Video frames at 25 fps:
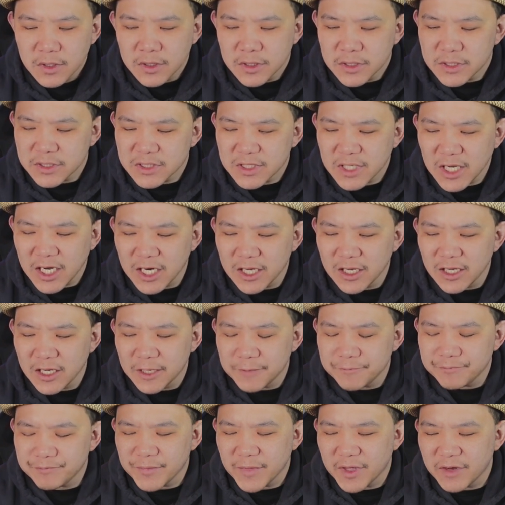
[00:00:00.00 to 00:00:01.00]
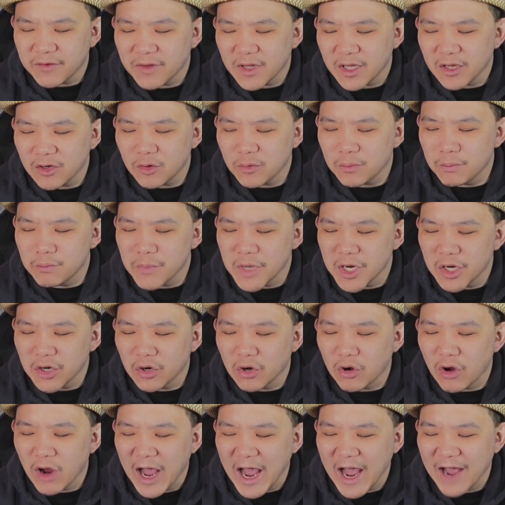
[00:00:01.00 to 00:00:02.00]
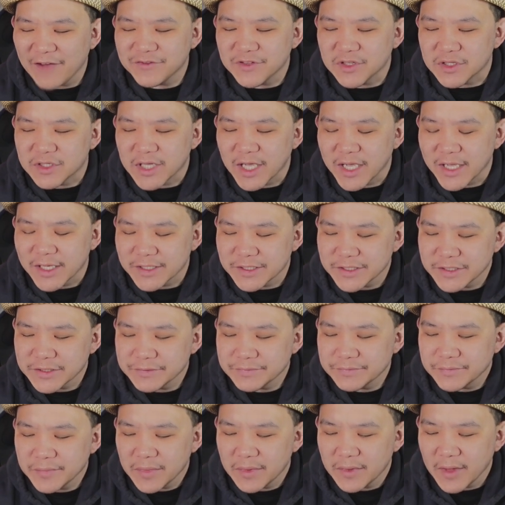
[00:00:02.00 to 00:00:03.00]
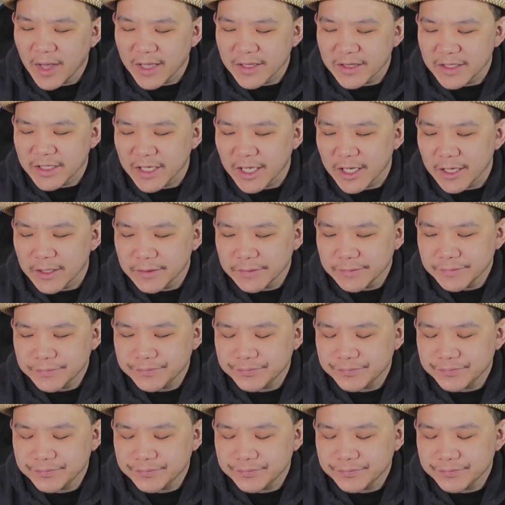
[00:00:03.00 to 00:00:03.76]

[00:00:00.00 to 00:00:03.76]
It's got a little mineral aftertaste at the end.